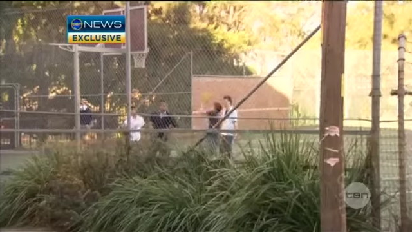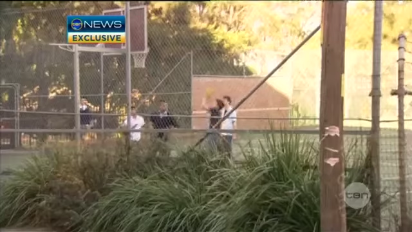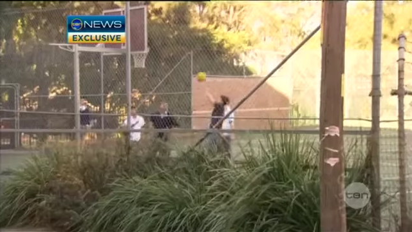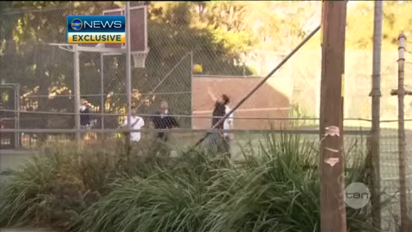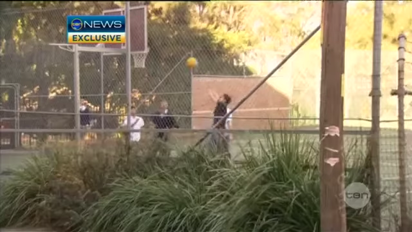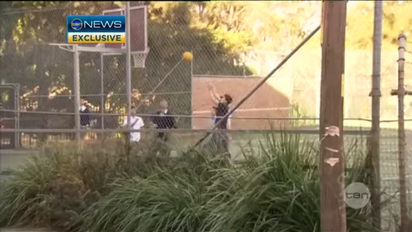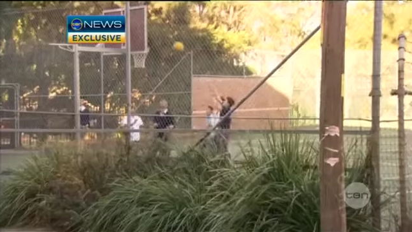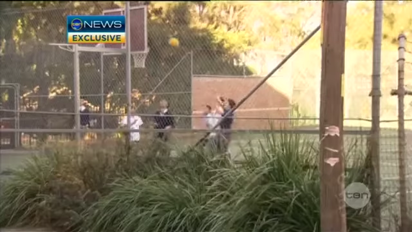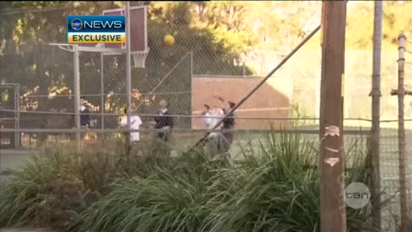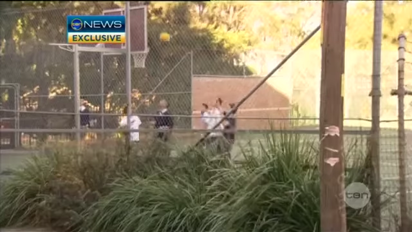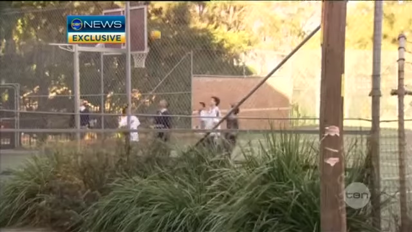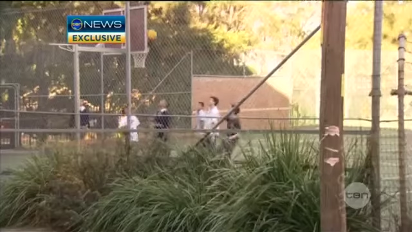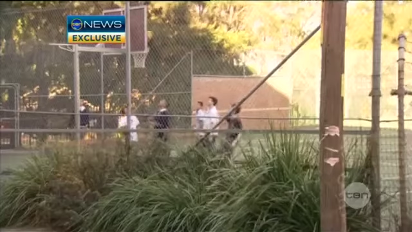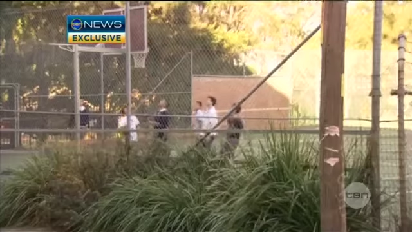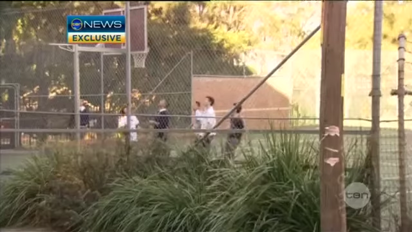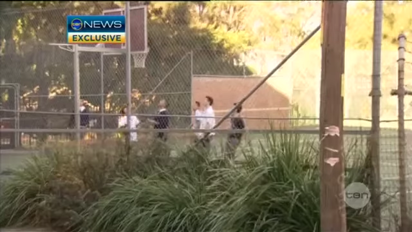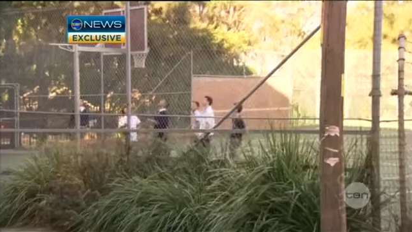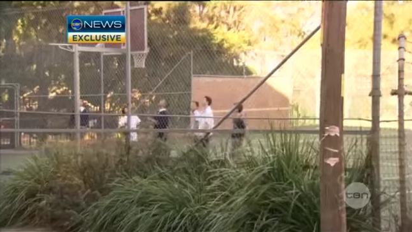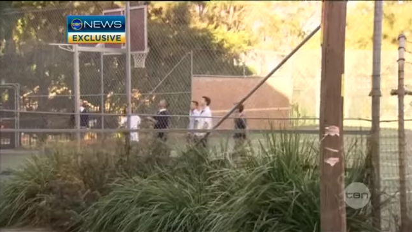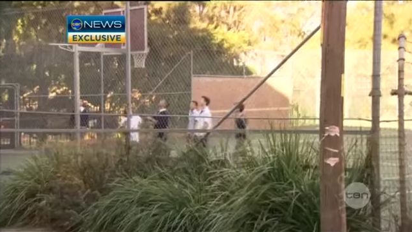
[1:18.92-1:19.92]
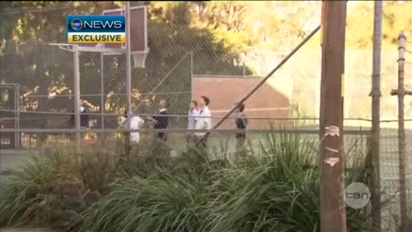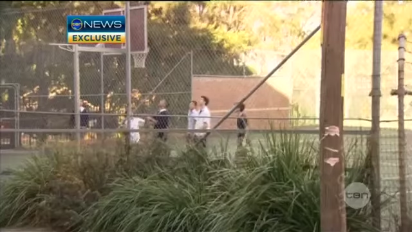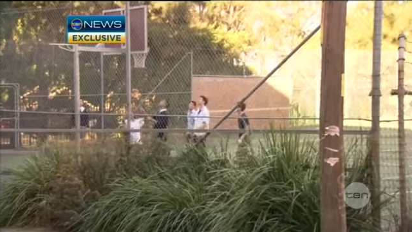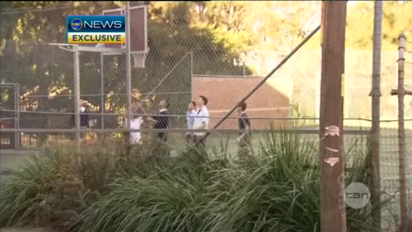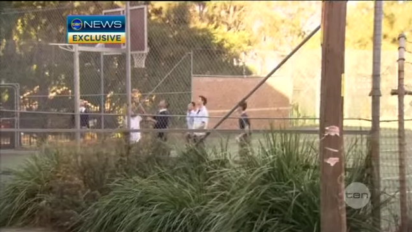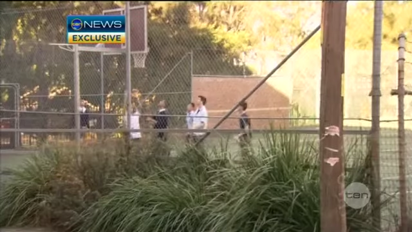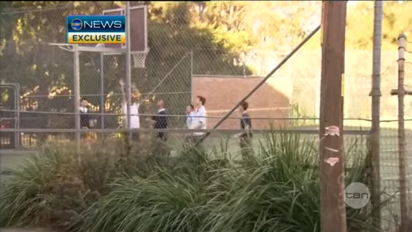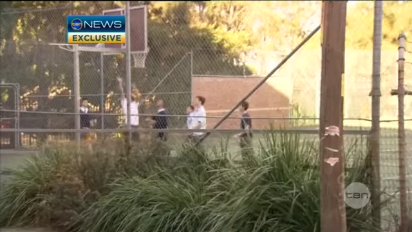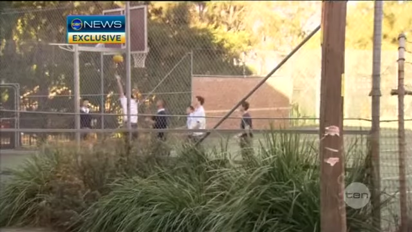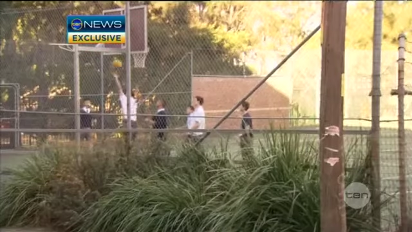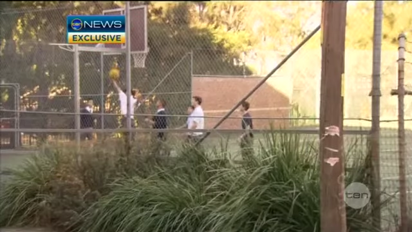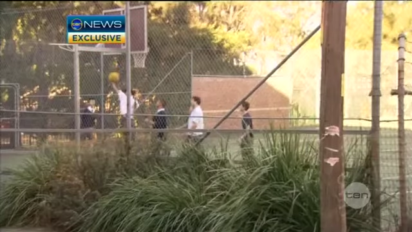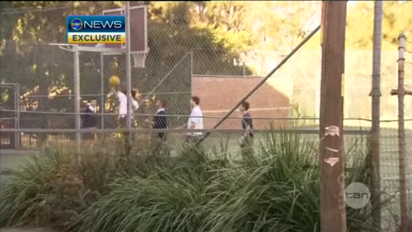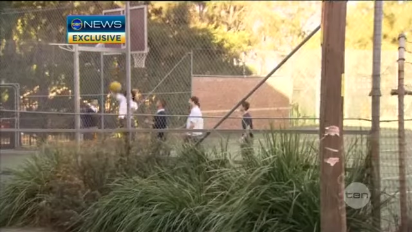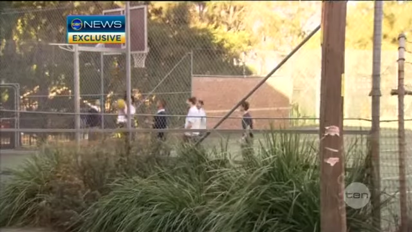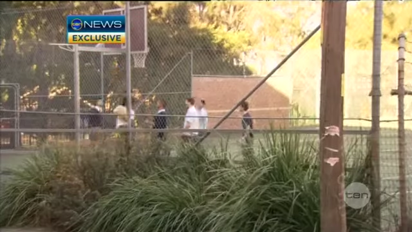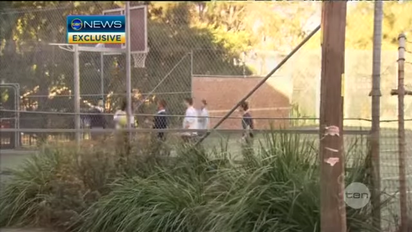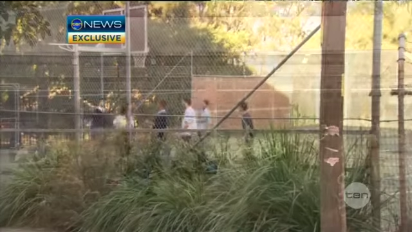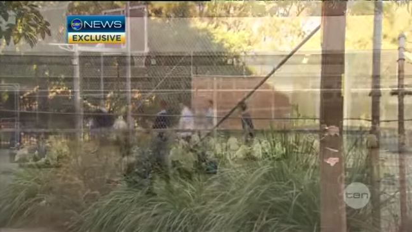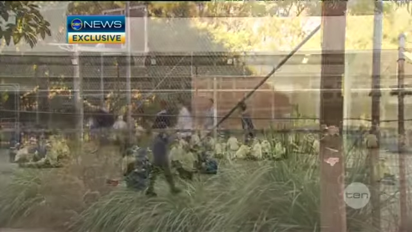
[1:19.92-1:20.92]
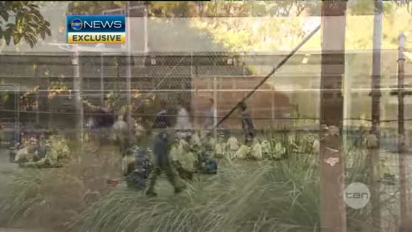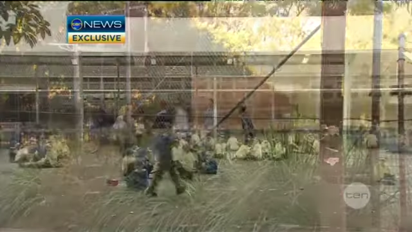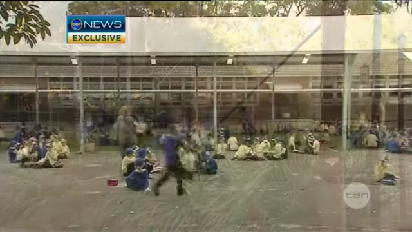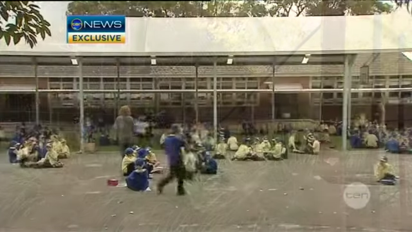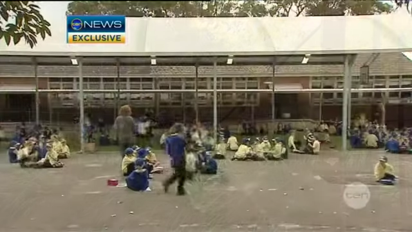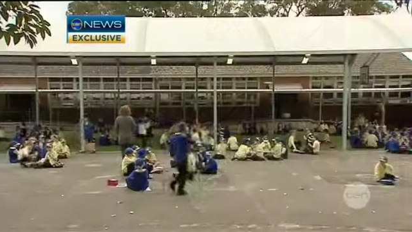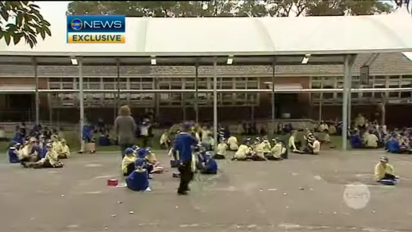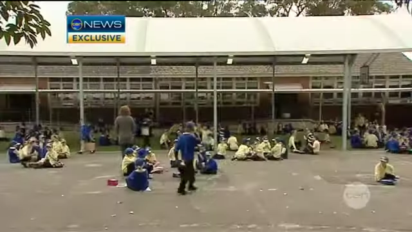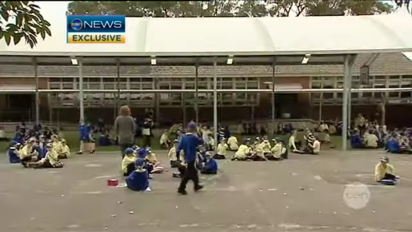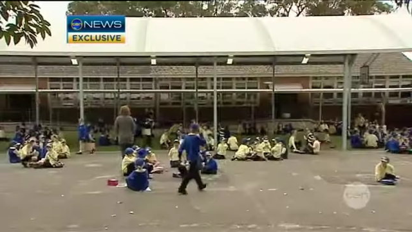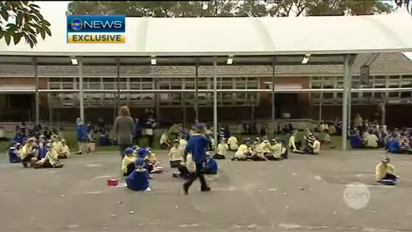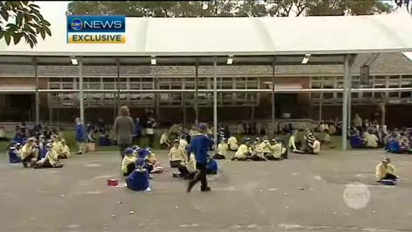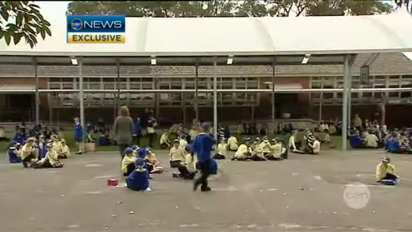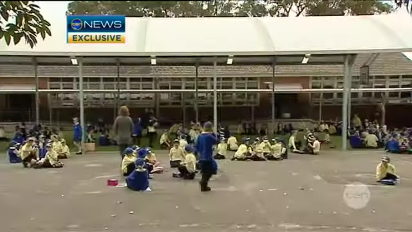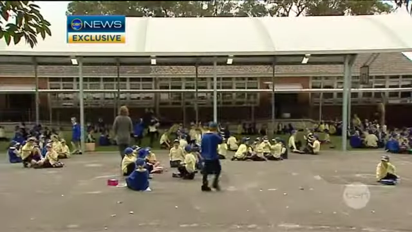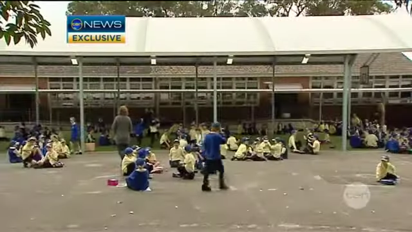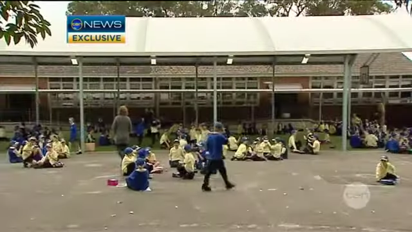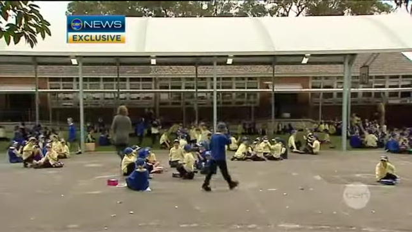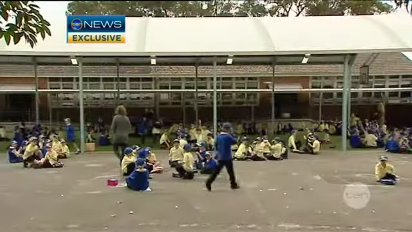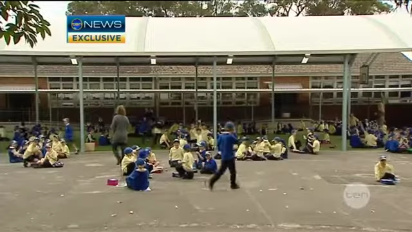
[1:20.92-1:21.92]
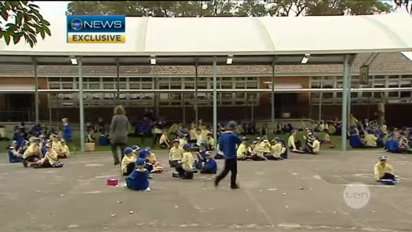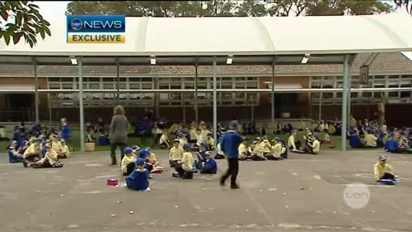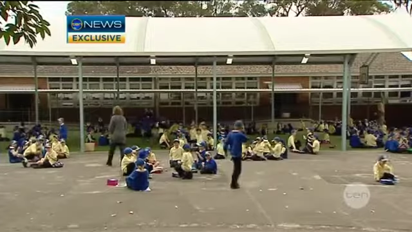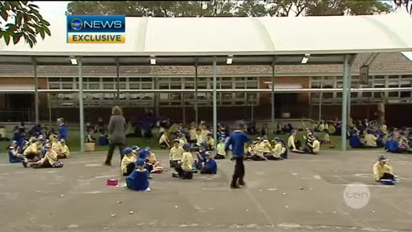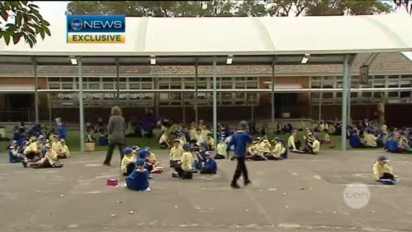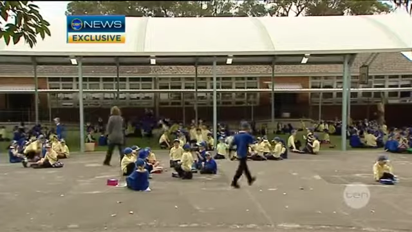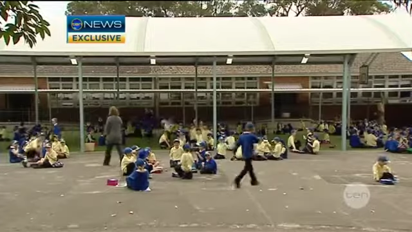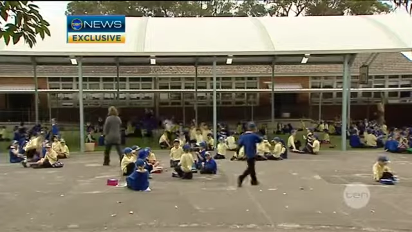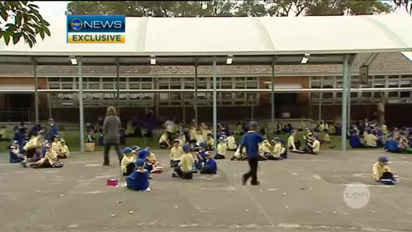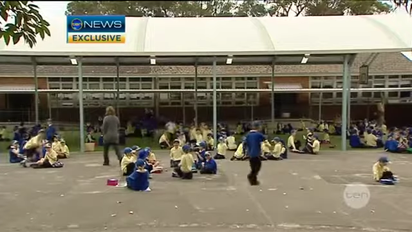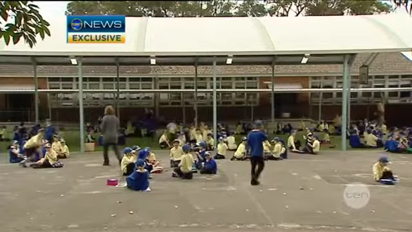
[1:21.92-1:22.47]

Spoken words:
[unreadable: no face in view]